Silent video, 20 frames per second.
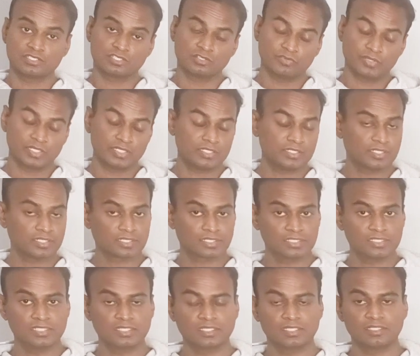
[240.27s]
is given in a
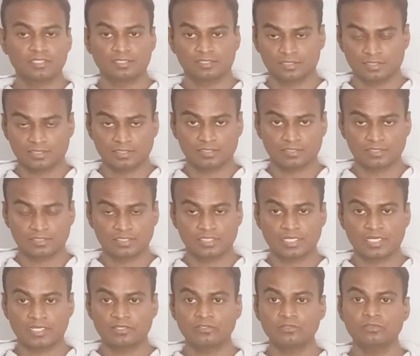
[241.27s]
clinical
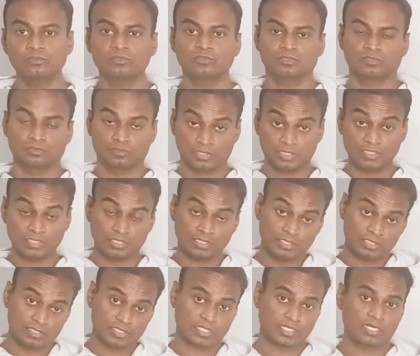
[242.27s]
scenario.
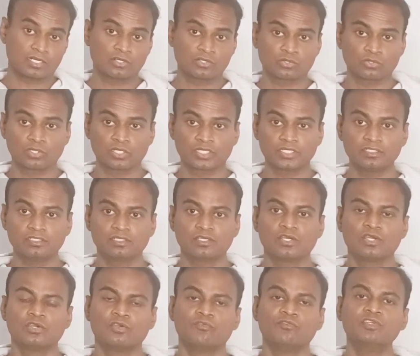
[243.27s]
It is a control kit
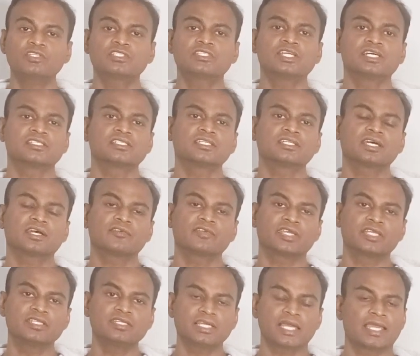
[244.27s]
which doesn't have
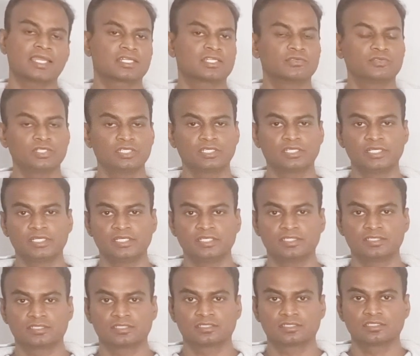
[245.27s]
any active
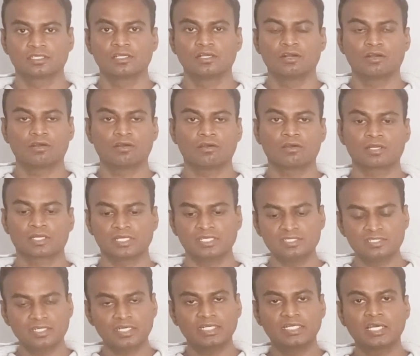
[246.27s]
ingredients, or
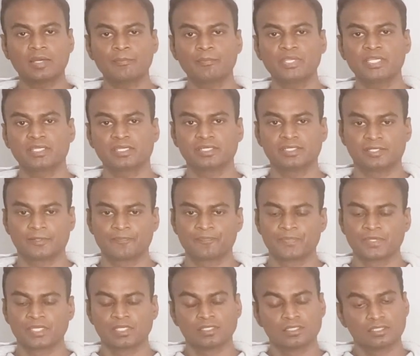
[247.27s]
it's a dummy kit.
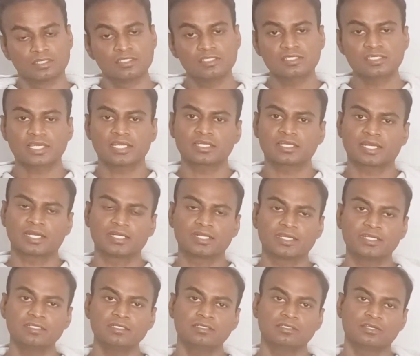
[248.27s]
This can
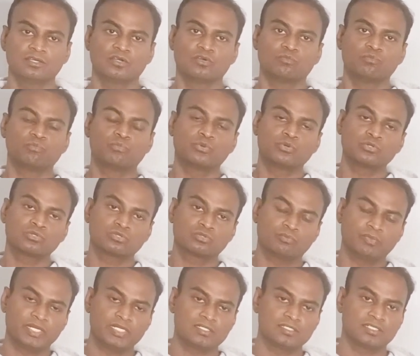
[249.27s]
contain both
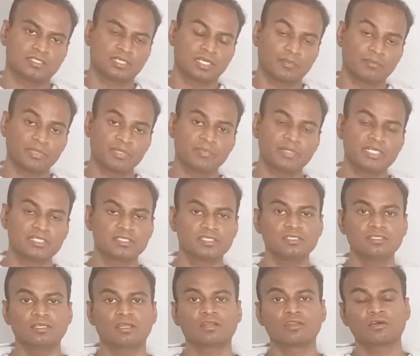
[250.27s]
medicine, dummy
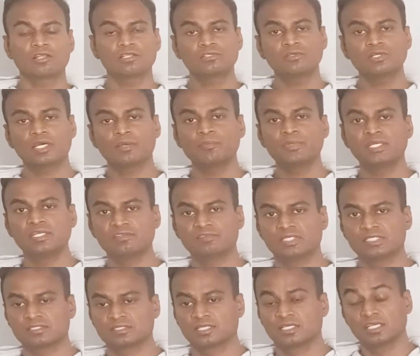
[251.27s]
medicine, and also dummy
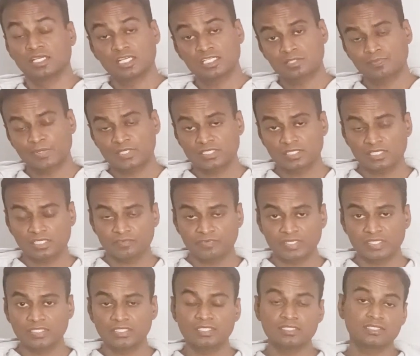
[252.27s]
device. Especially
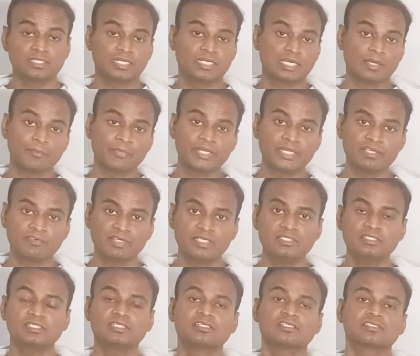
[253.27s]
when it is a dummy
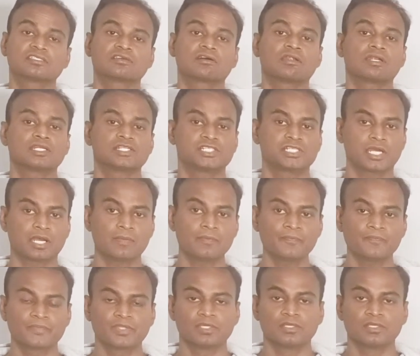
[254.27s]
device, it is called sham.